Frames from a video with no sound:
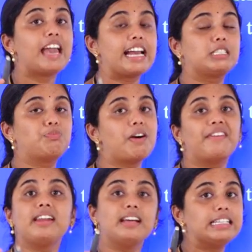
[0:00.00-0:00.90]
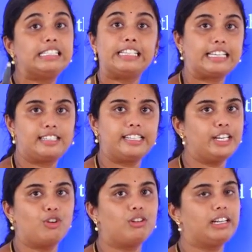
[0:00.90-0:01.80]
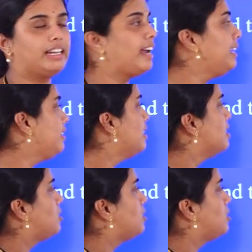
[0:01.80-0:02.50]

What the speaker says: X power 16 only, right?